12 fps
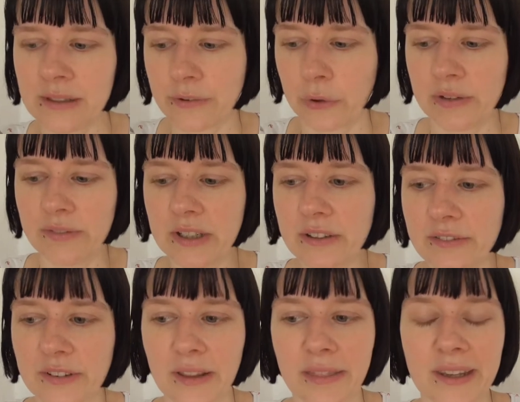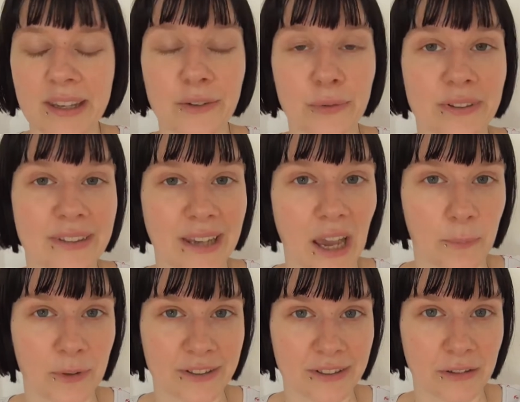So even if nothing interesting
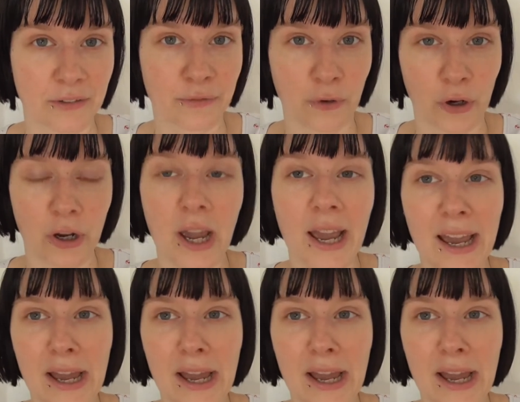happens in this vlog